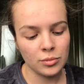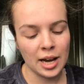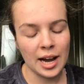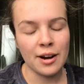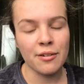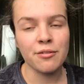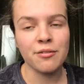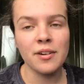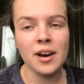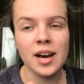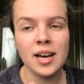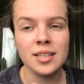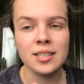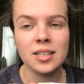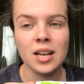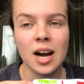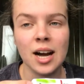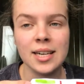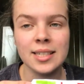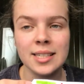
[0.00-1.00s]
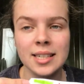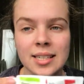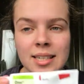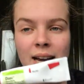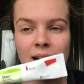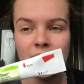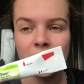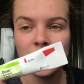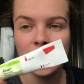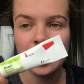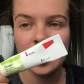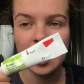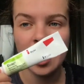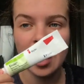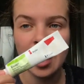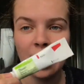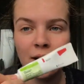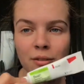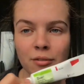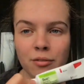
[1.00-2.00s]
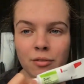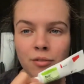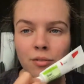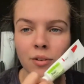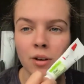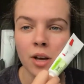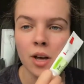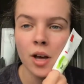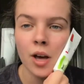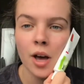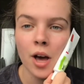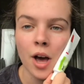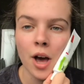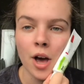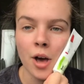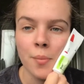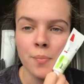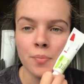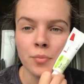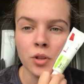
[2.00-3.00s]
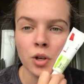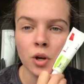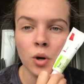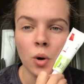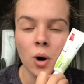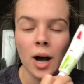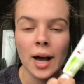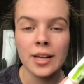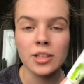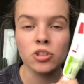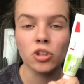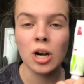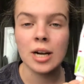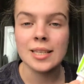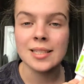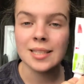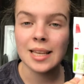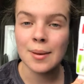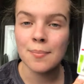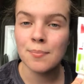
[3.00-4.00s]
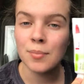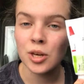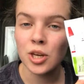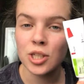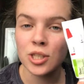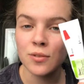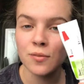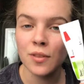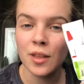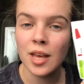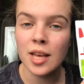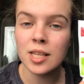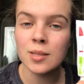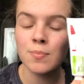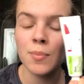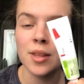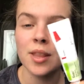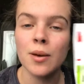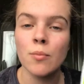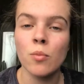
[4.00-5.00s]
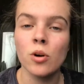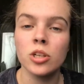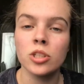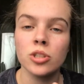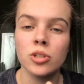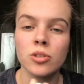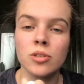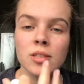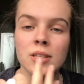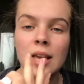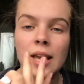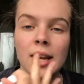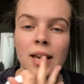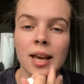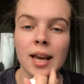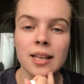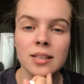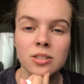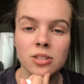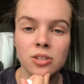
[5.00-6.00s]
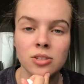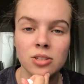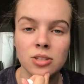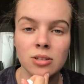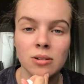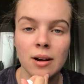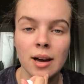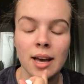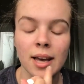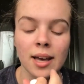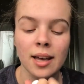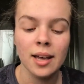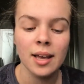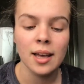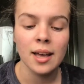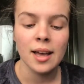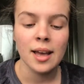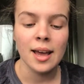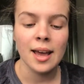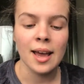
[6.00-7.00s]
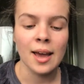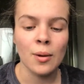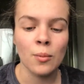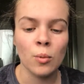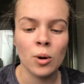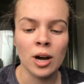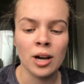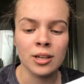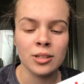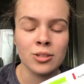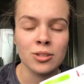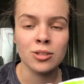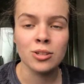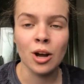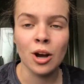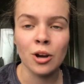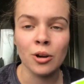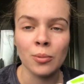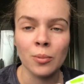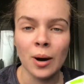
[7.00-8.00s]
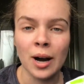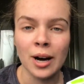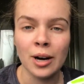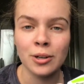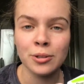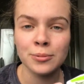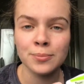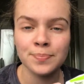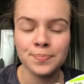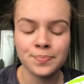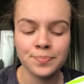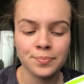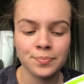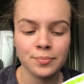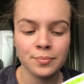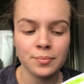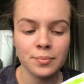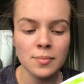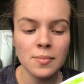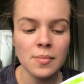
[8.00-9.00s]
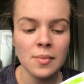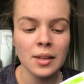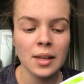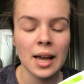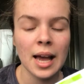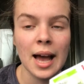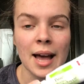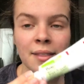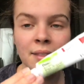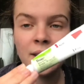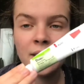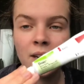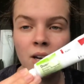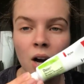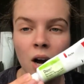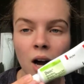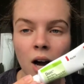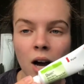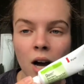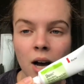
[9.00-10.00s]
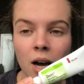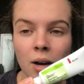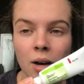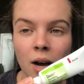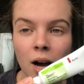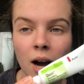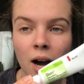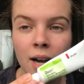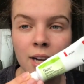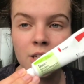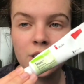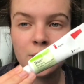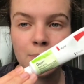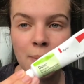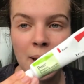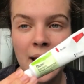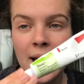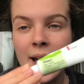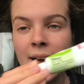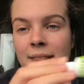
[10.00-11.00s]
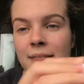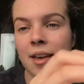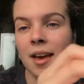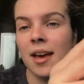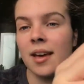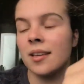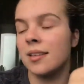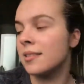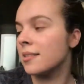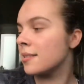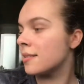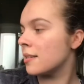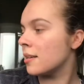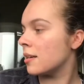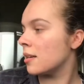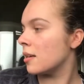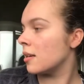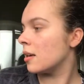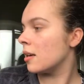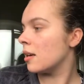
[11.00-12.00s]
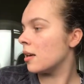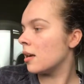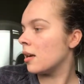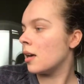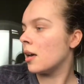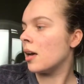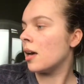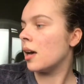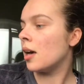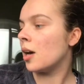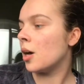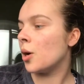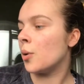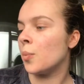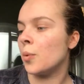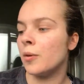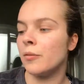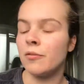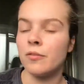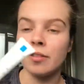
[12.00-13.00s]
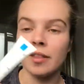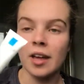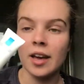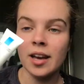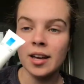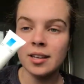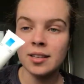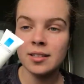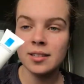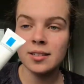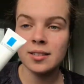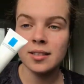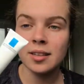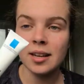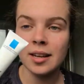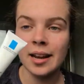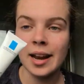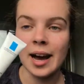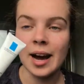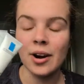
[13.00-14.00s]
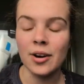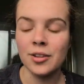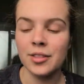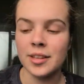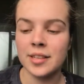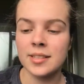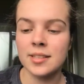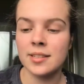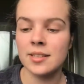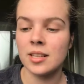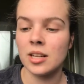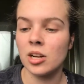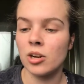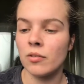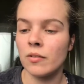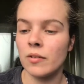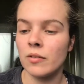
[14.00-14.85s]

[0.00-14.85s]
at first I did actually have quite dry skin because of this, but then once your skin gets used to it, it works so well. And then I just pair this with this. Now this is the